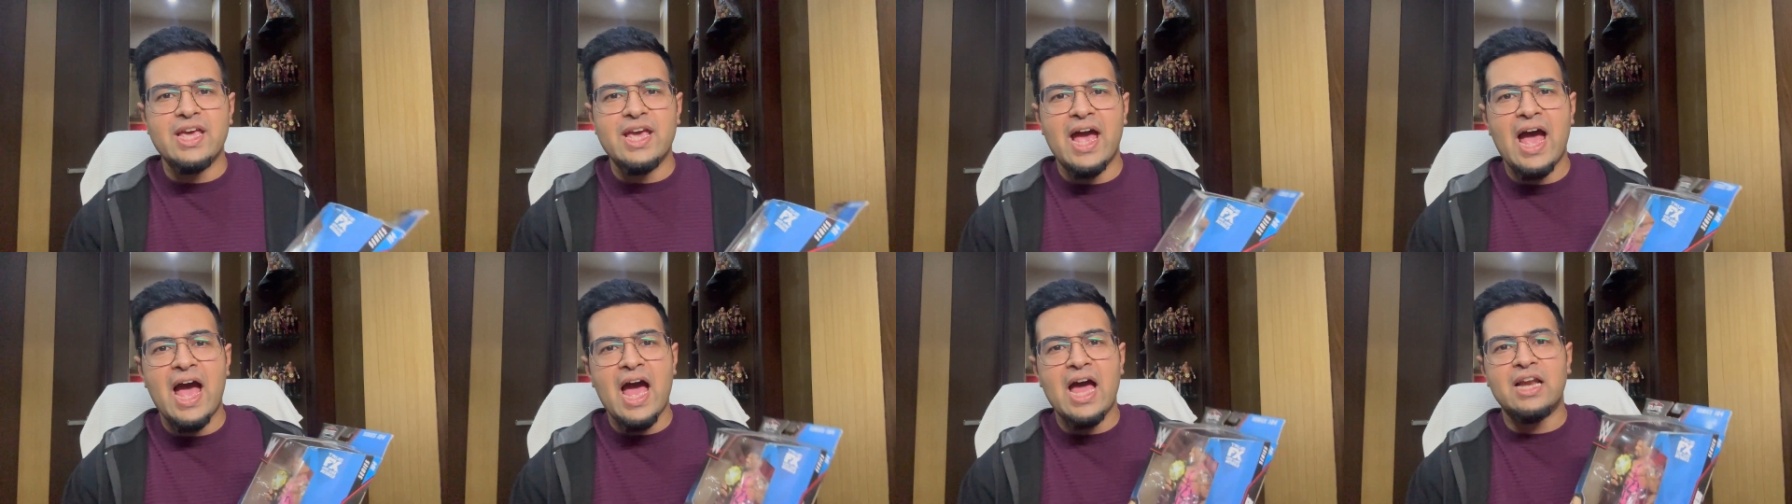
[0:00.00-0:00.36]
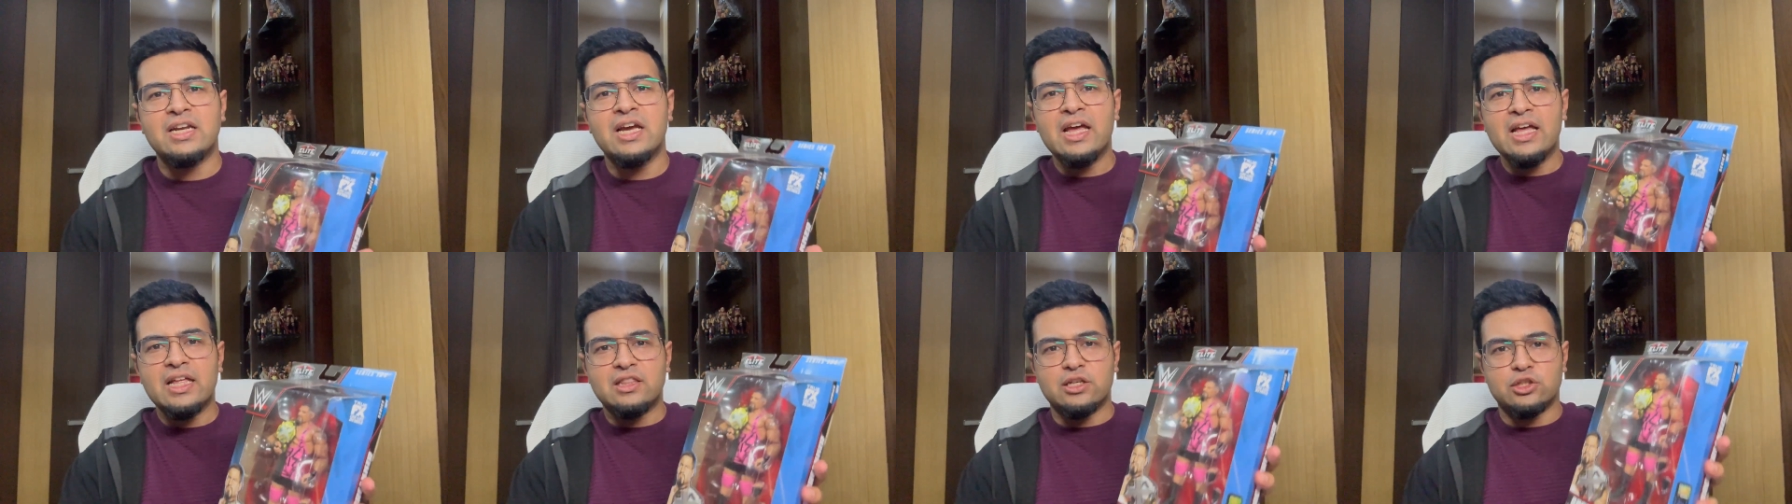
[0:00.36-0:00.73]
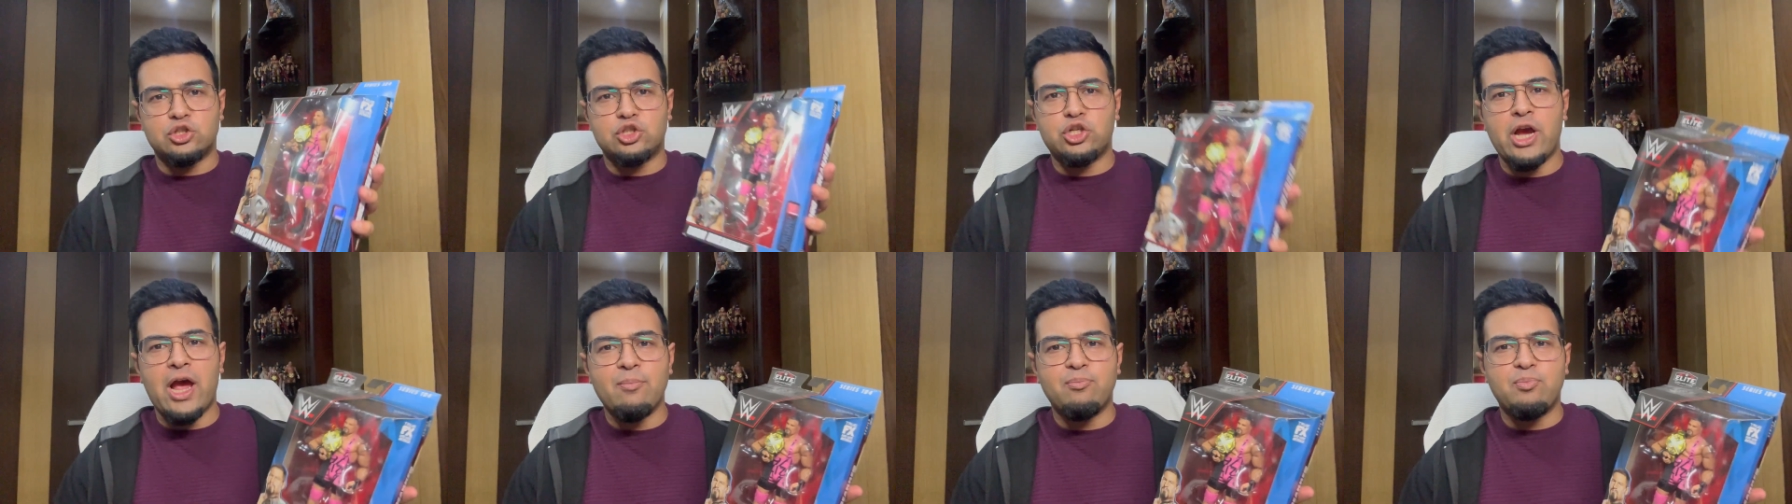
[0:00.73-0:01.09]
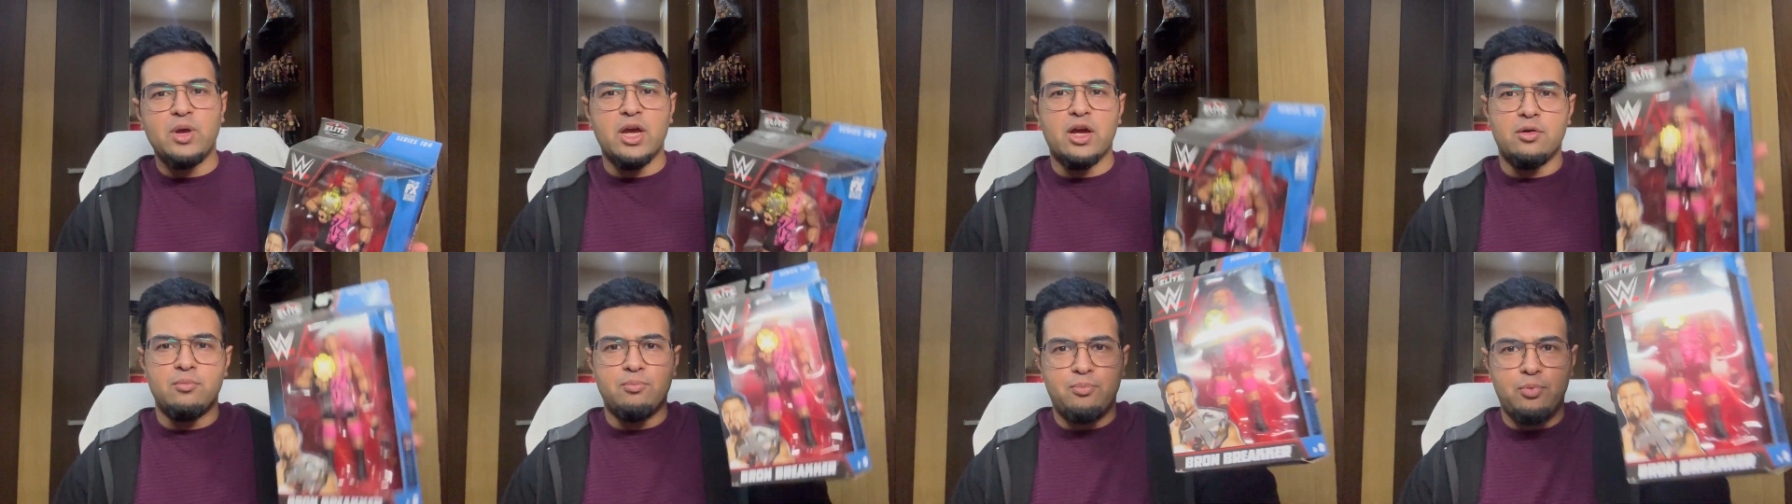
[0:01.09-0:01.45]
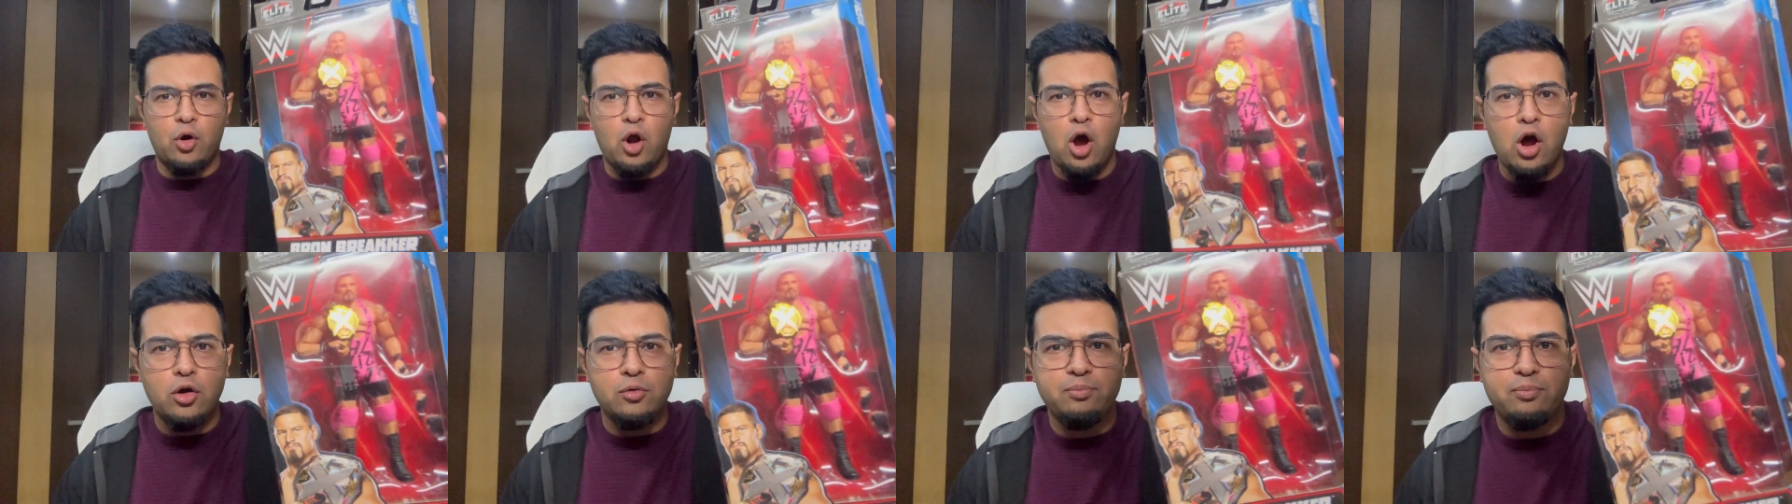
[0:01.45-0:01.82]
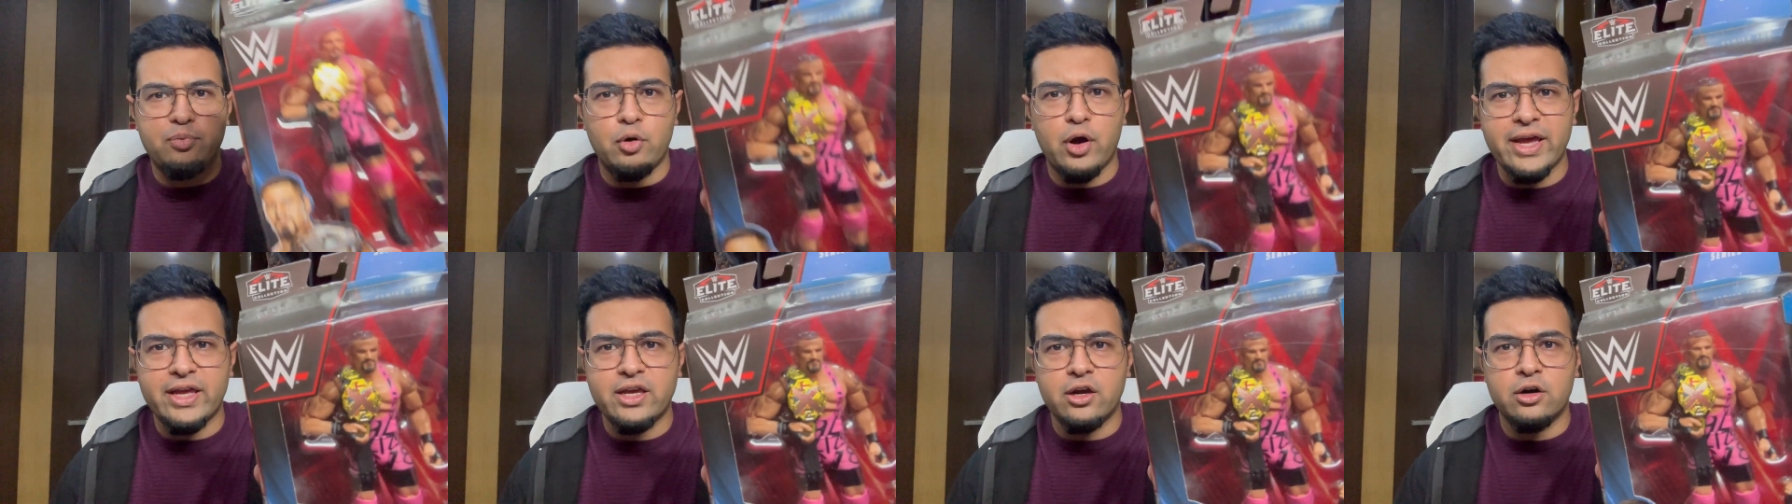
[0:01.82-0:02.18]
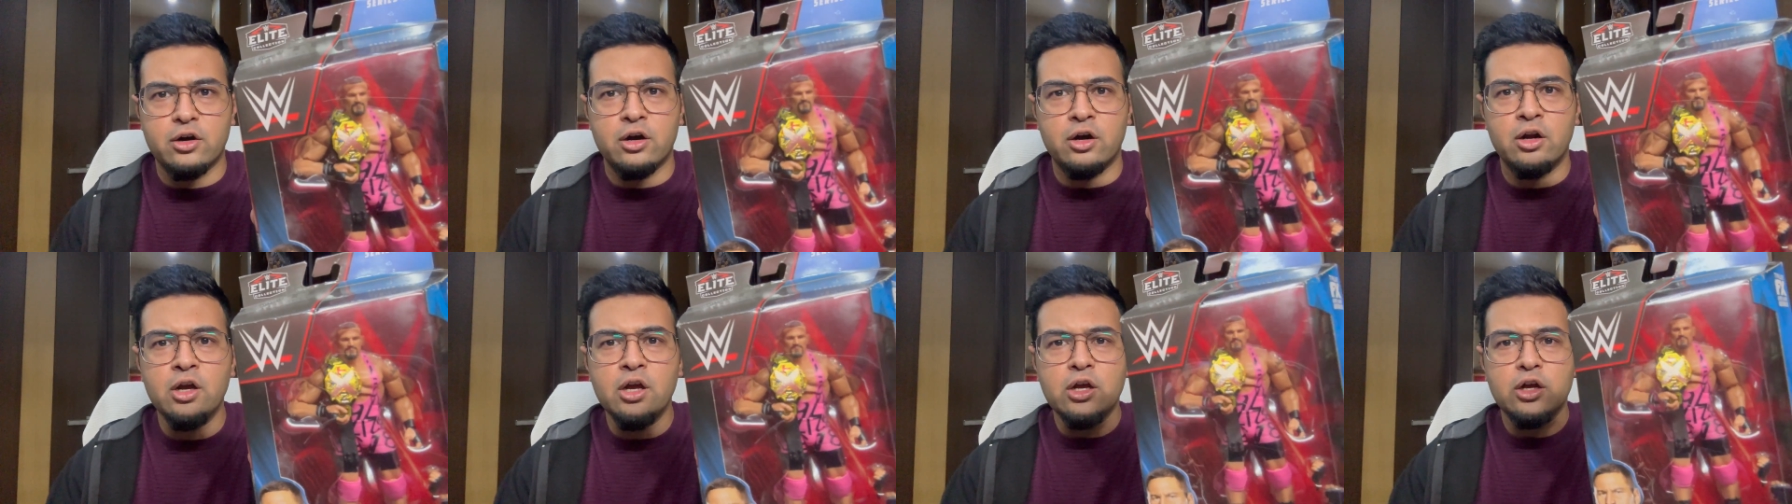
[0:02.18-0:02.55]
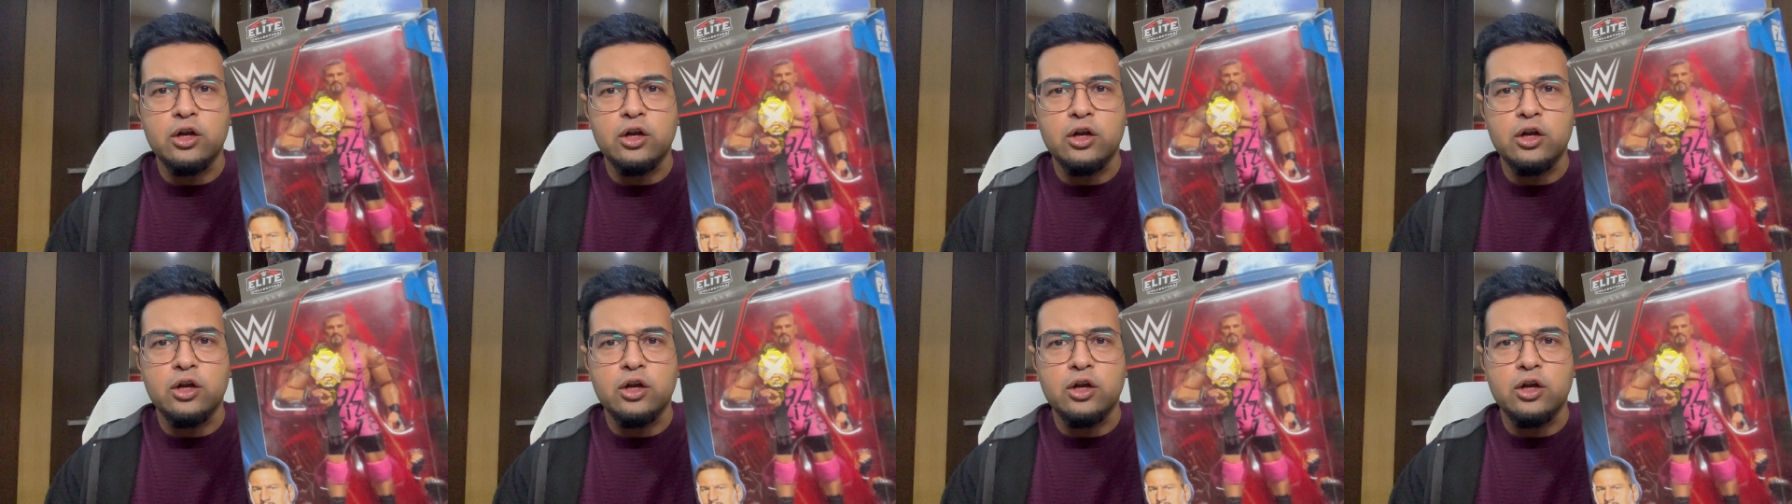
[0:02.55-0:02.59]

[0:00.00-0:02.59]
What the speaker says: had the champion Braun Breaker